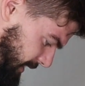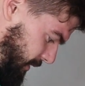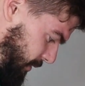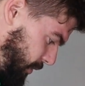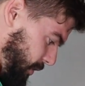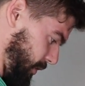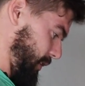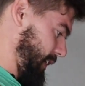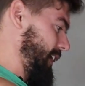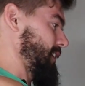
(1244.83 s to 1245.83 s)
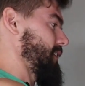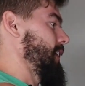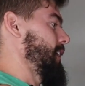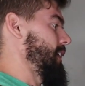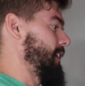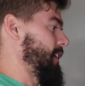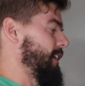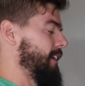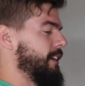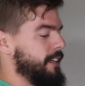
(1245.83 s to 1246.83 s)
Oh gosh.
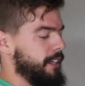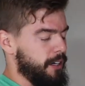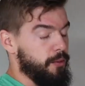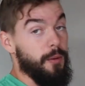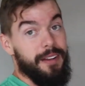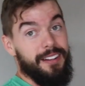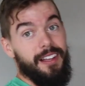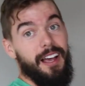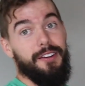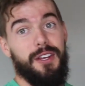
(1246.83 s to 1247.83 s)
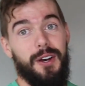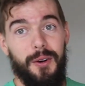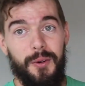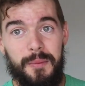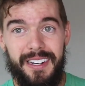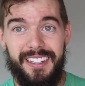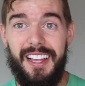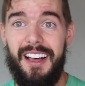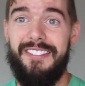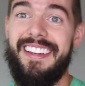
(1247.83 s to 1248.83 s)
1 minute left. 1 minute
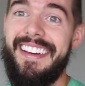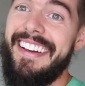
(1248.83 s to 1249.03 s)
left.